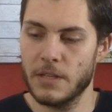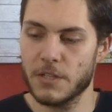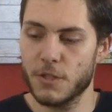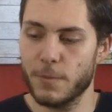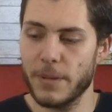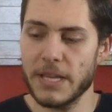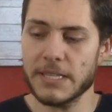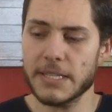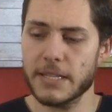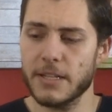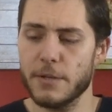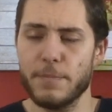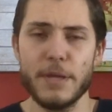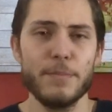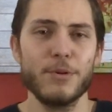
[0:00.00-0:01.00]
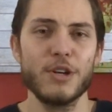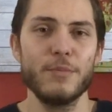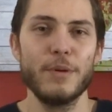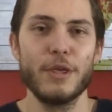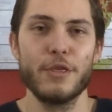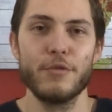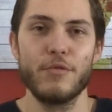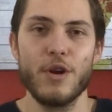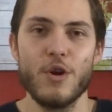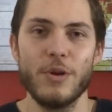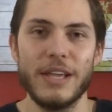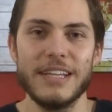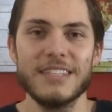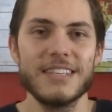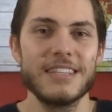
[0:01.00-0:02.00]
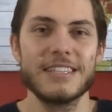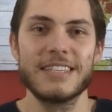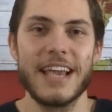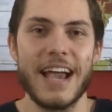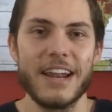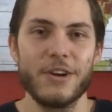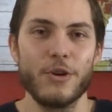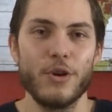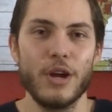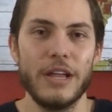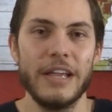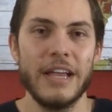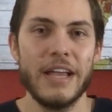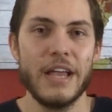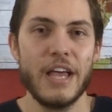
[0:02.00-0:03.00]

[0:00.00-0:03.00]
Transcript: So basically, people can be thrown into this category